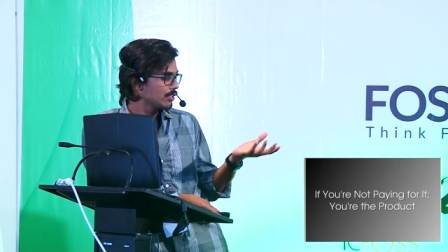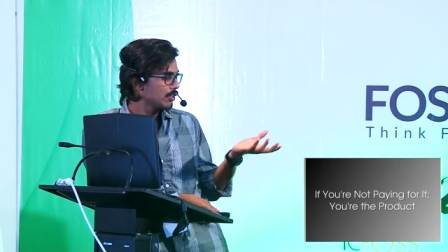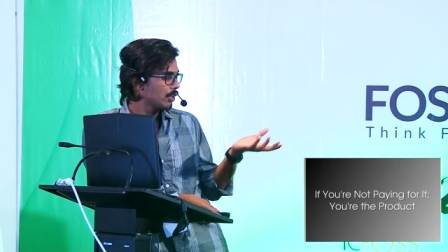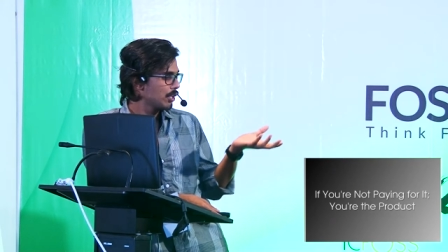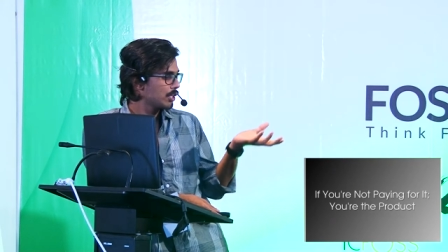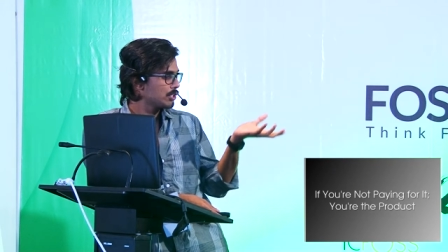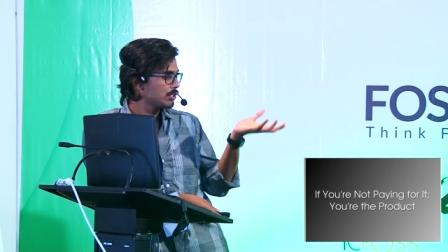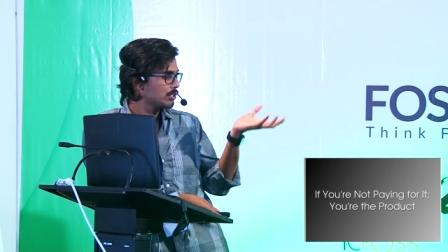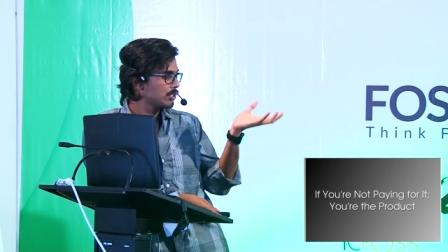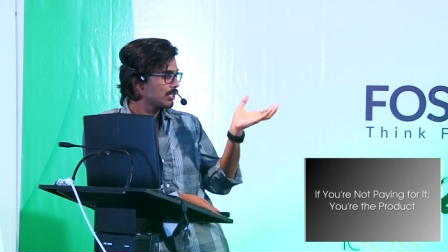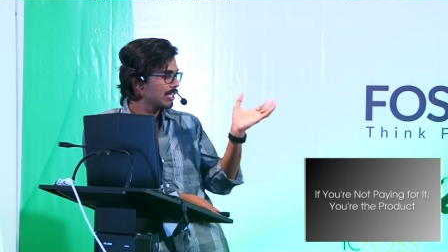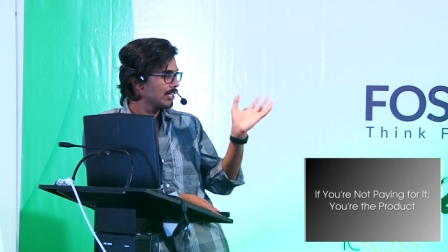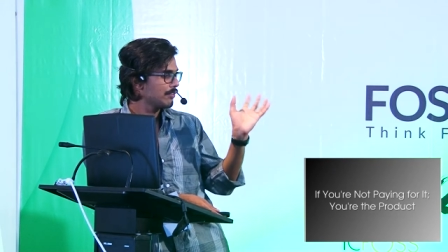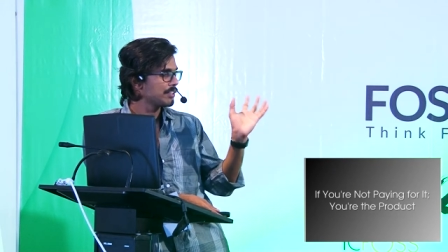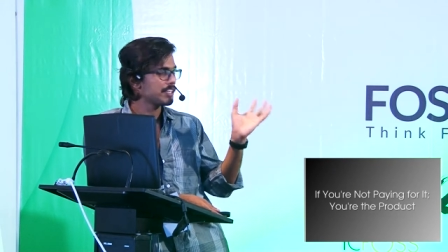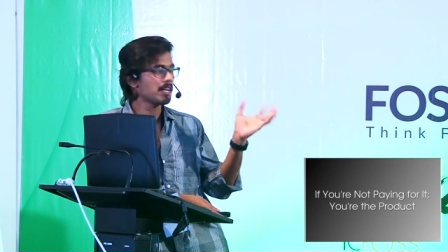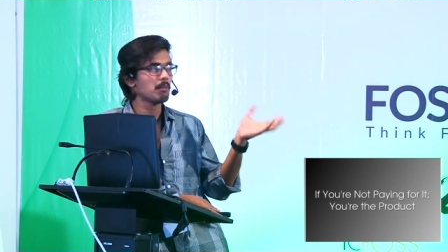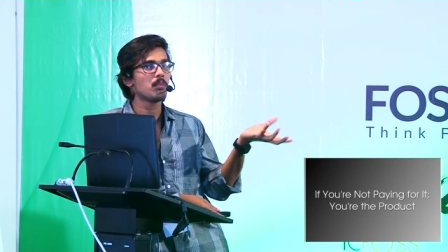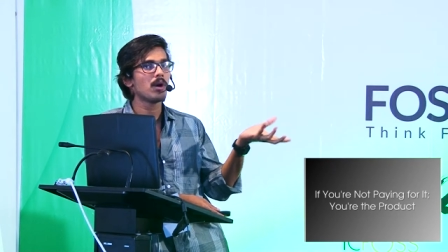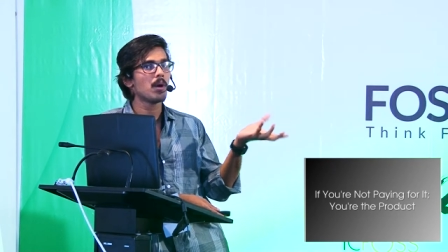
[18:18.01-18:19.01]
going to live
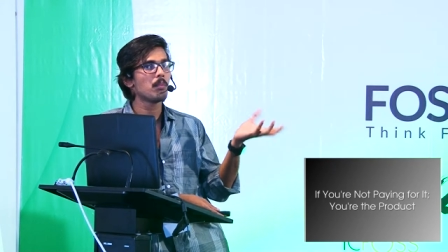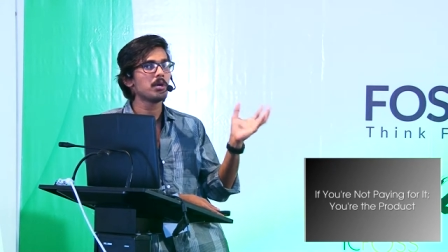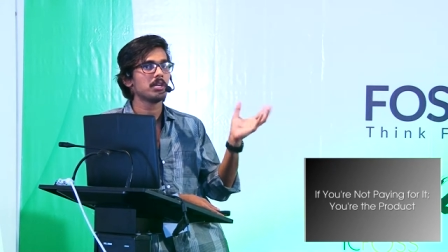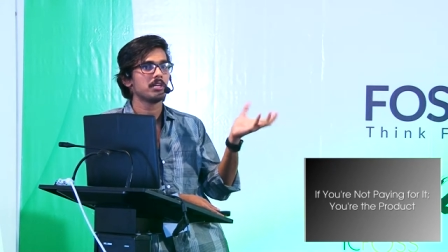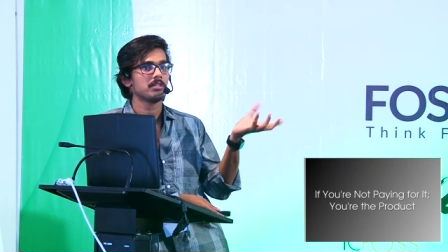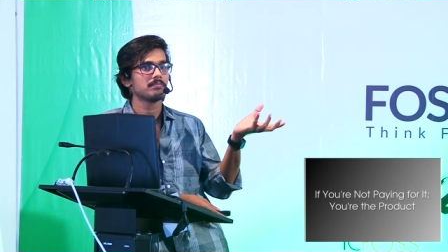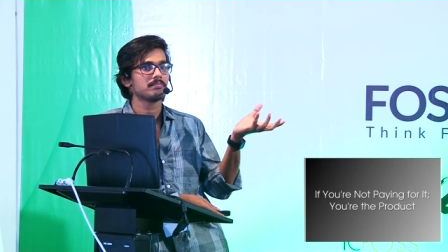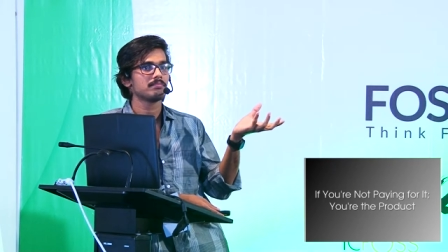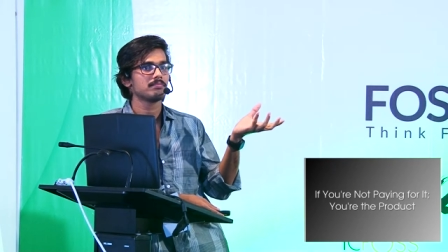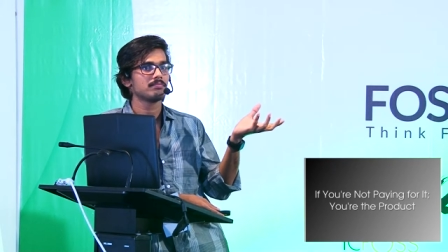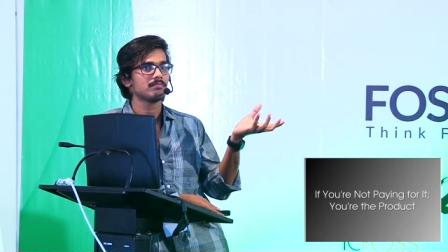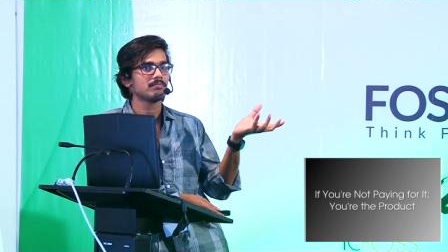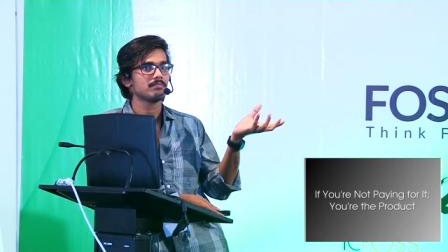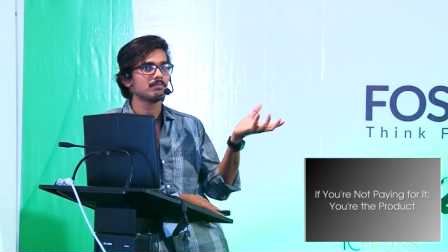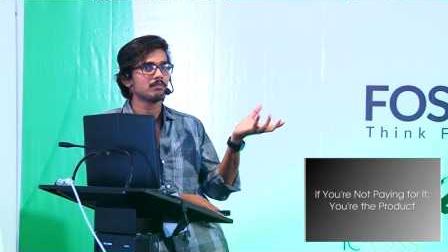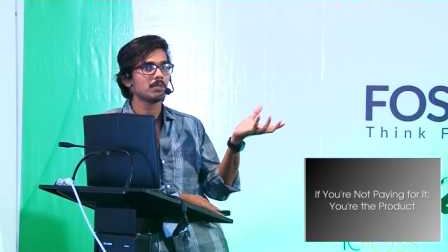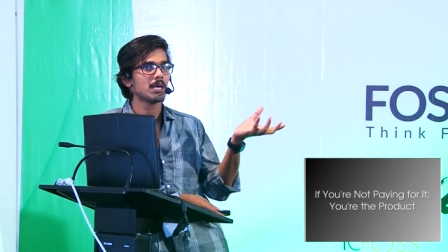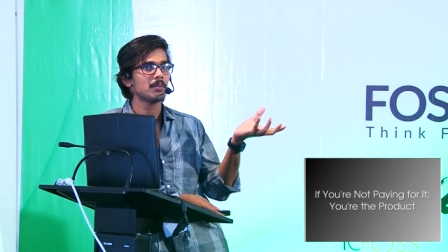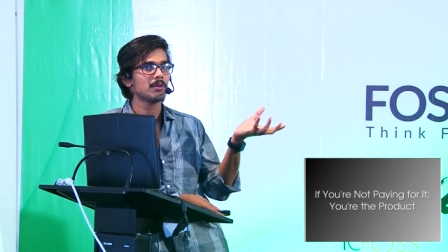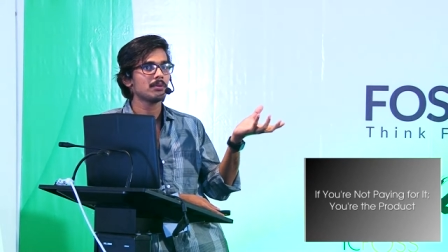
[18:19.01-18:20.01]
in a bubble
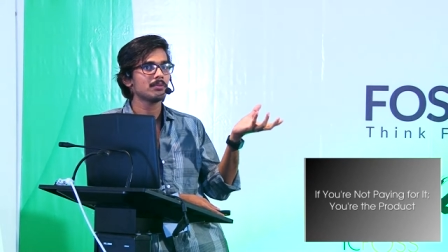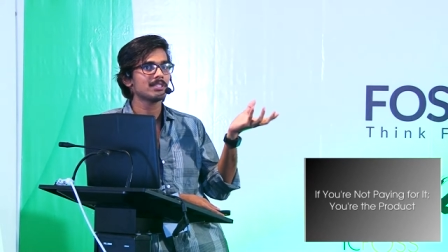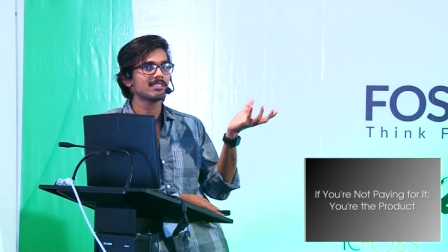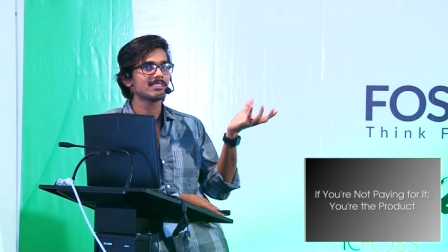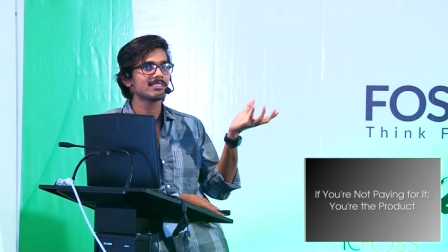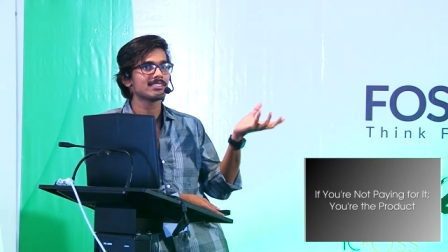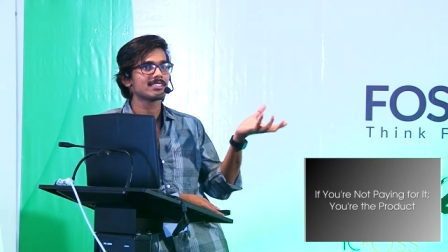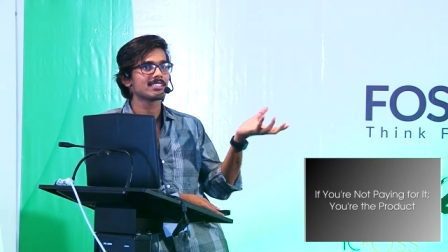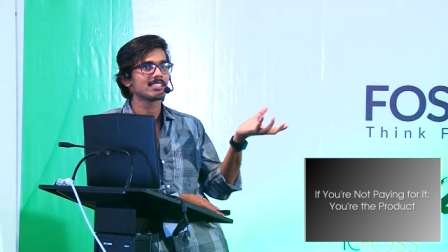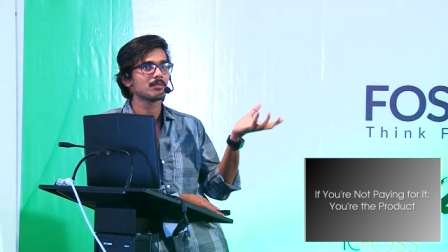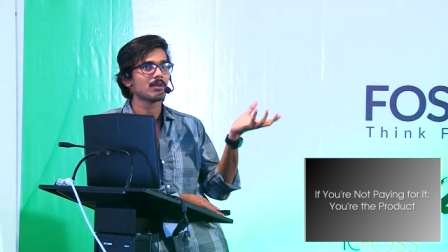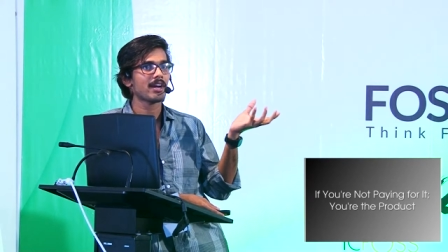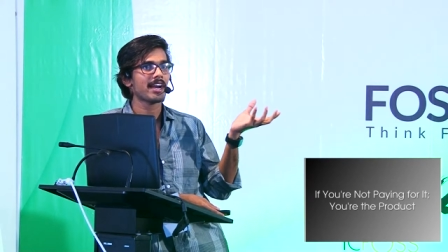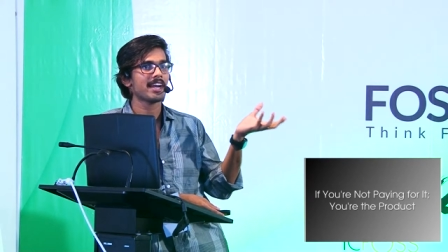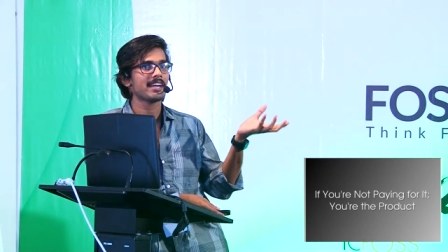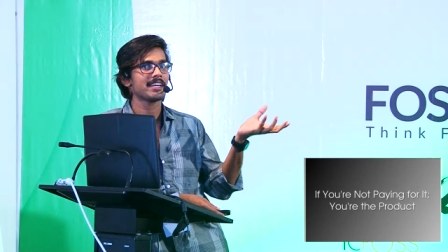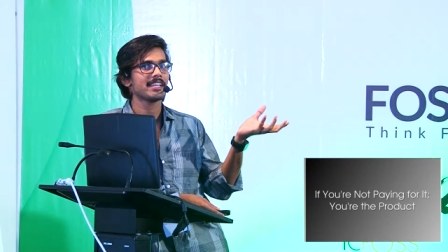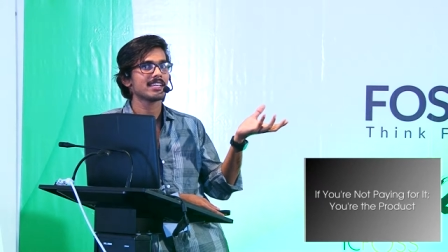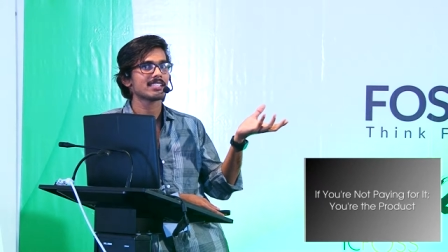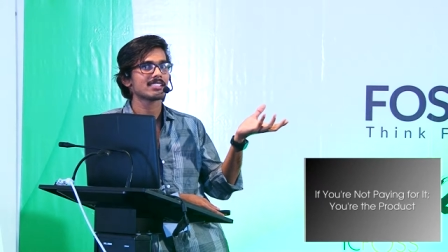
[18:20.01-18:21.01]
bubble with similar
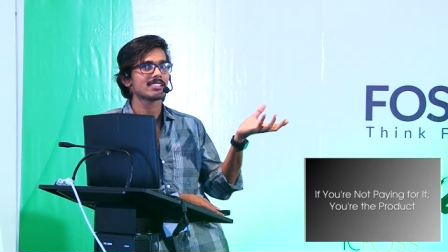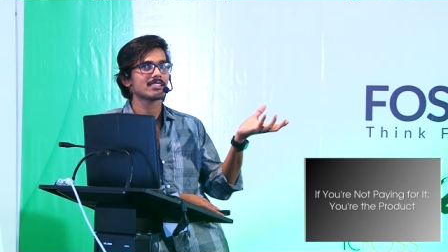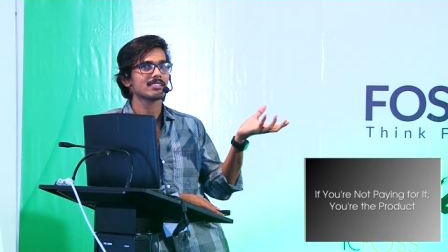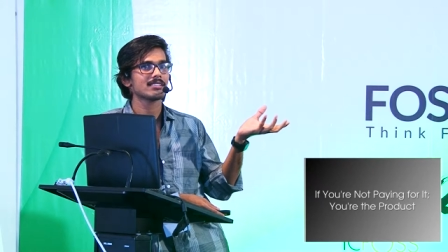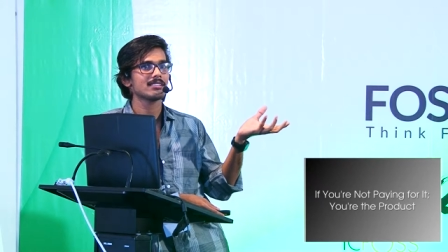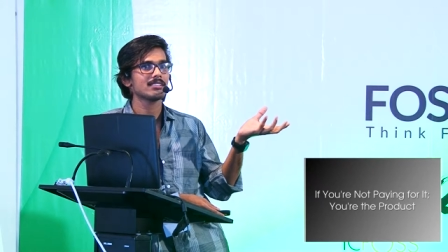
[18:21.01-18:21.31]
ideas